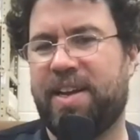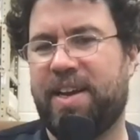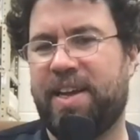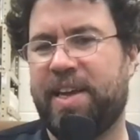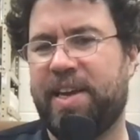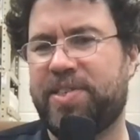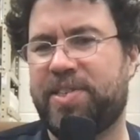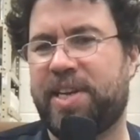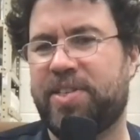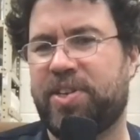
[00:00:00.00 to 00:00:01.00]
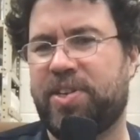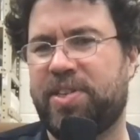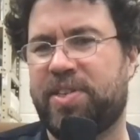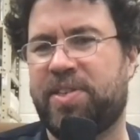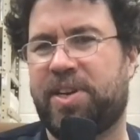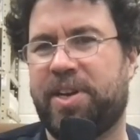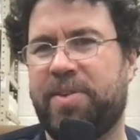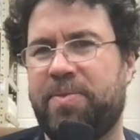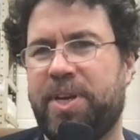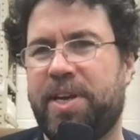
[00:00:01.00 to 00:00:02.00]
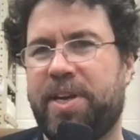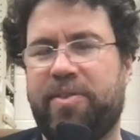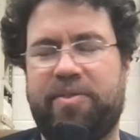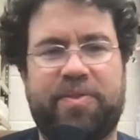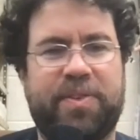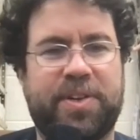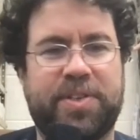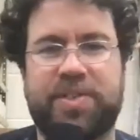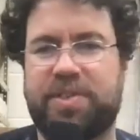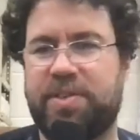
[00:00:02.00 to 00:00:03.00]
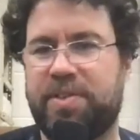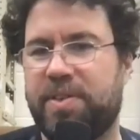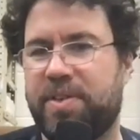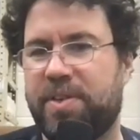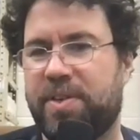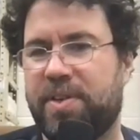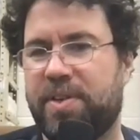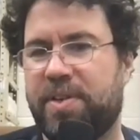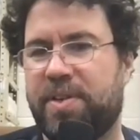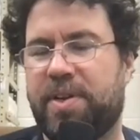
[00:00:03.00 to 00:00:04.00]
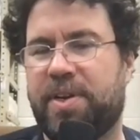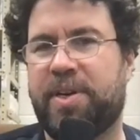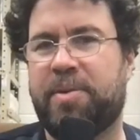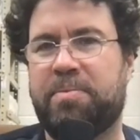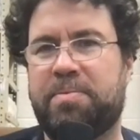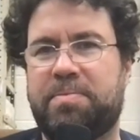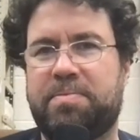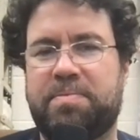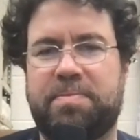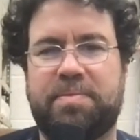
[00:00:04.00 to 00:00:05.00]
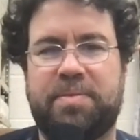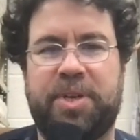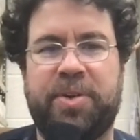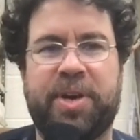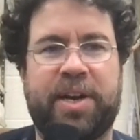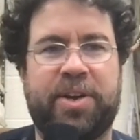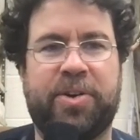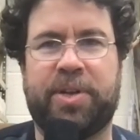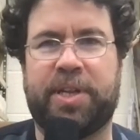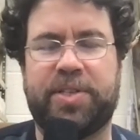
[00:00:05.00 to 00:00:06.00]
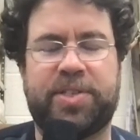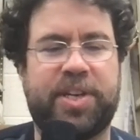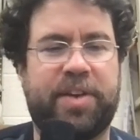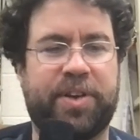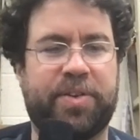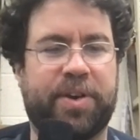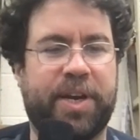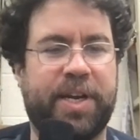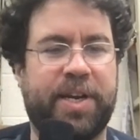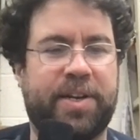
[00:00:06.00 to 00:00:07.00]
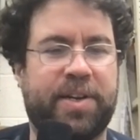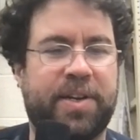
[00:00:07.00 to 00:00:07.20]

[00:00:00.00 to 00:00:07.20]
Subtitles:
I guess that's all the time we have, because you got to go at like 7, right? And